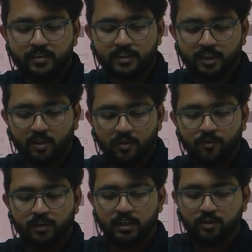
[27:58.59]
Now we
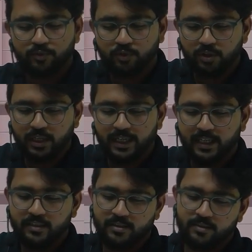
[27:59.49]
are going for the
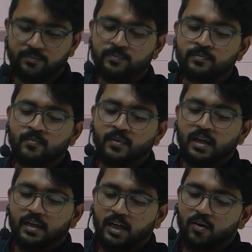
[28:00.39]
next.
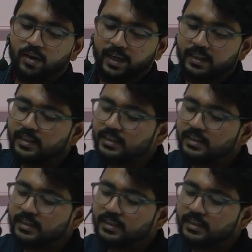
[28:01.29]
Now in this